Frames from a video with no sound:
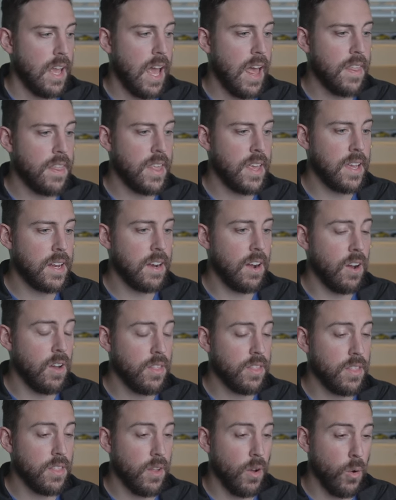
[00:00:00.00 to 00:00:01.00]
And then
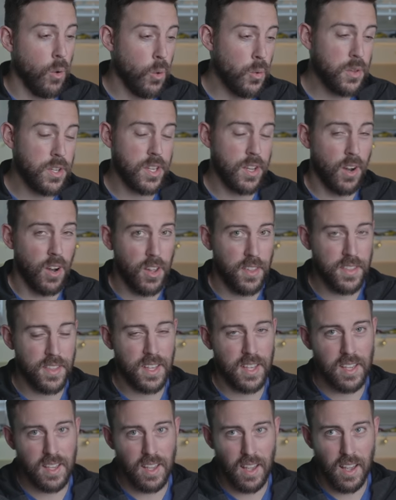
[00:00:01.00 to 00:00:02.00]
only on
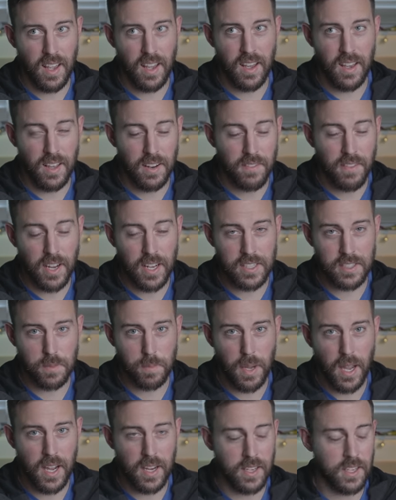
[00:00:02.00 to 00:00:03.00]
the advanced
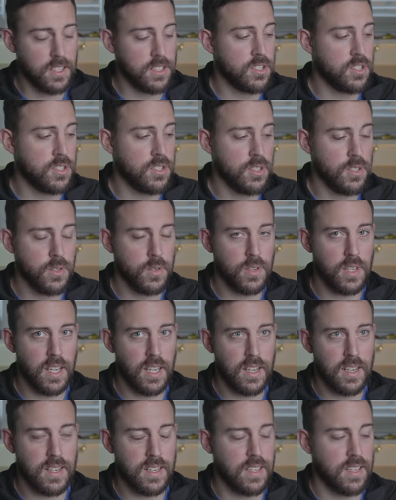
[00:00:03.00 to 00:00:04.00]
package do you
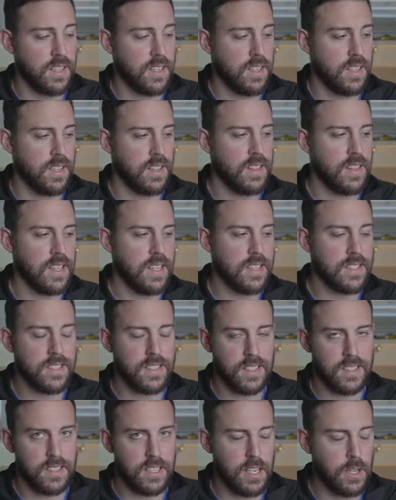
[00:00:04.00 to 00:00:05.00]
get the
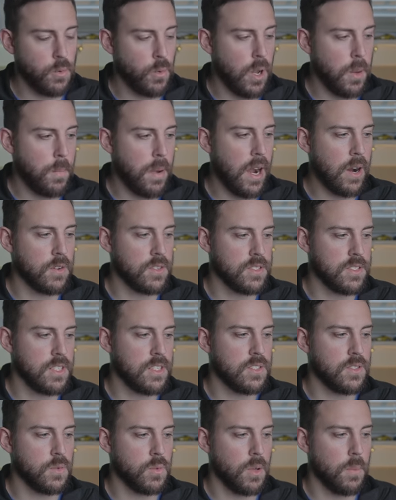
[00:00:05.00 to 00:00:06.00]
16-way power
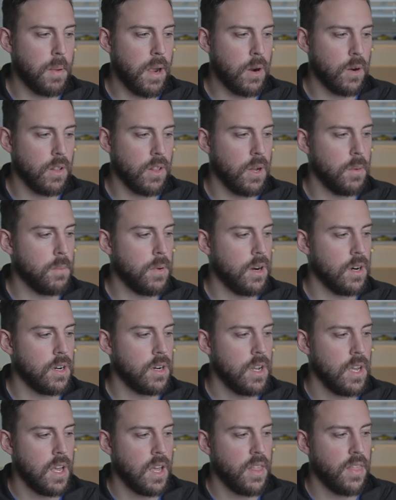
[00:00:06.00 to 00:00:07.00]
seats with power
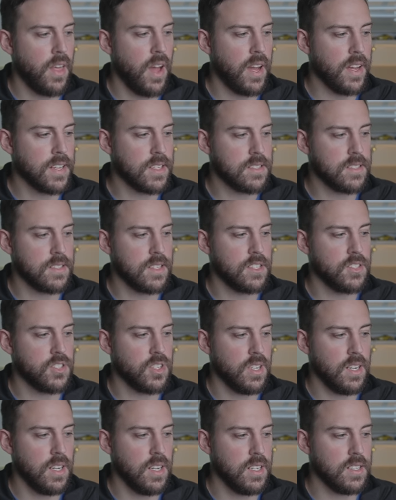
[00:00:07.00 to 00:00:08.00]
lumbar. thigh
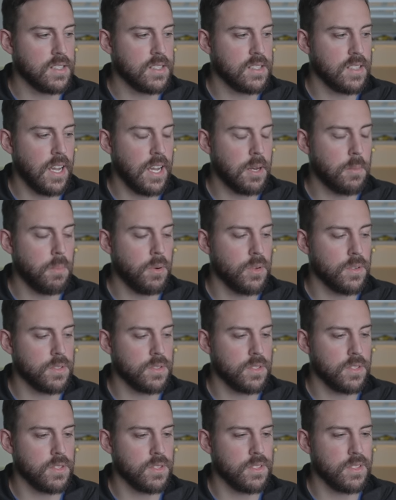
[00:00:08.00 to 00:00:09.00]
extension and side
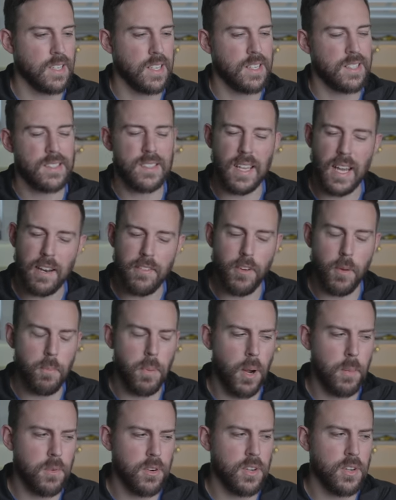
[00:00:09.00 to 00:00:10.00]
bolsters. It's kind of a
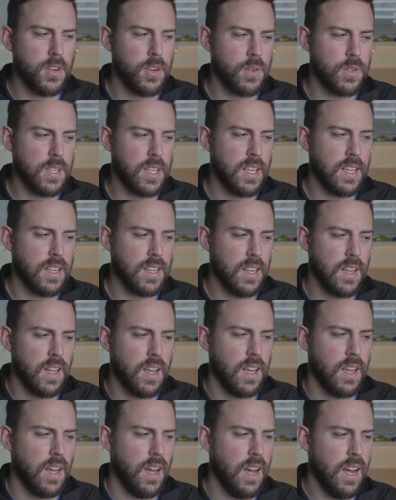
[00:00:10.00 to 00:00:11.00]
bummer you don't get
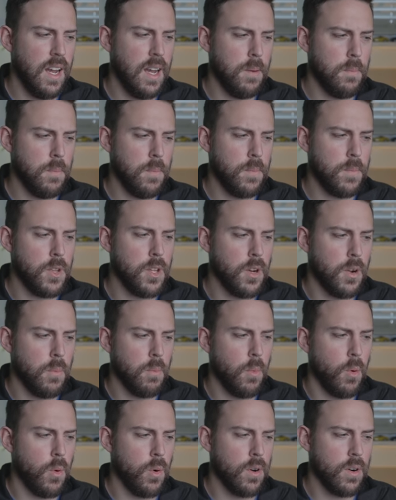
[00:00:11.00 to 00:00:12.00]

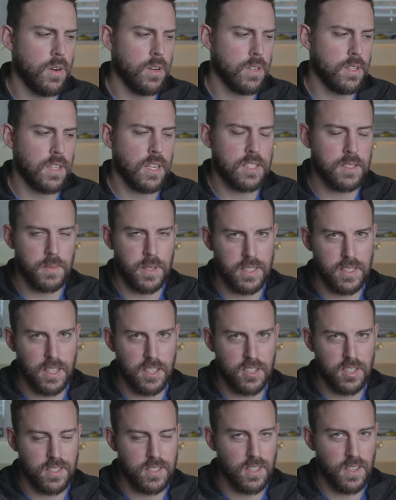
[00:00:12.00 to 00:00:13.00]
more
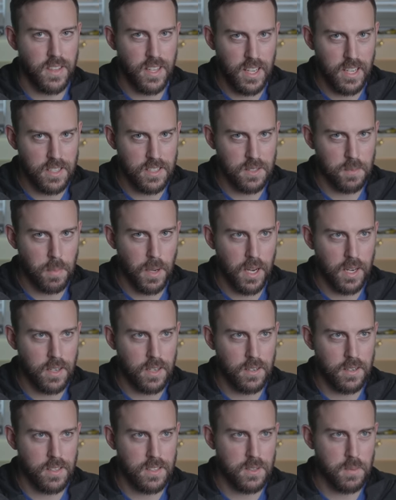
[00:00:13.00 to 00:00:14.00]
customizations on the
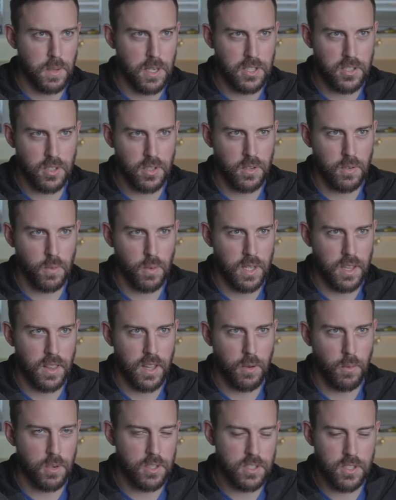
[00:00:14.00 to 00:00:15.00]
A-spec, especially when
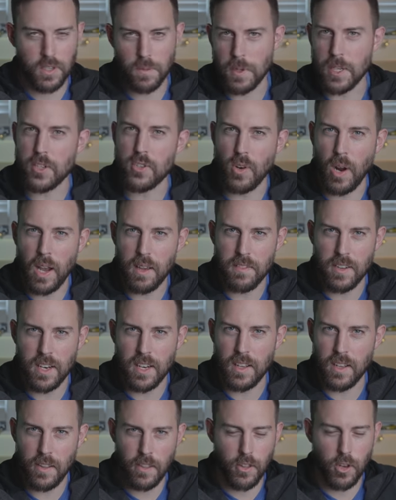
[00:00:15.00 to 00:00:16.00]
they want you to be driving
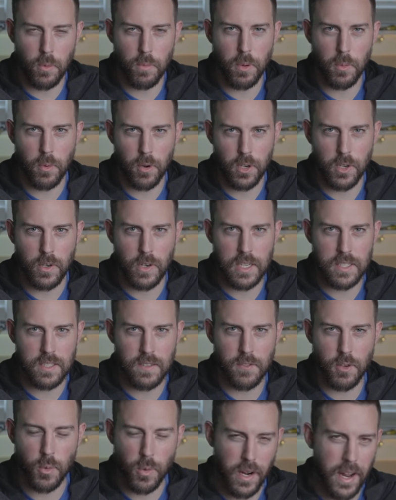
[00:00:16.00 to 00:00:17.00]
it a little bit more
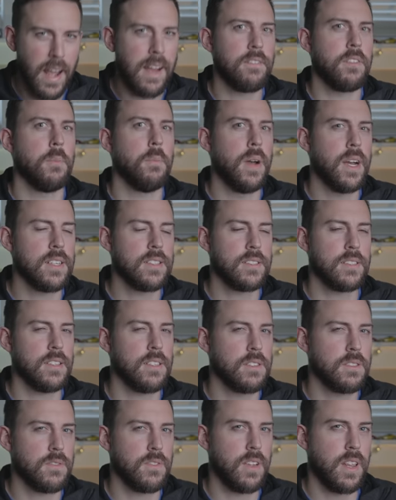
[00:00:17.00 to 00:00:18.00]
aggressive. You want to have the best
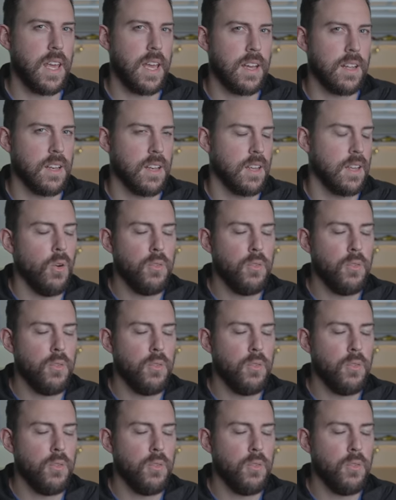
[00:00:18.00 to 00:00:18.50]
seats for that.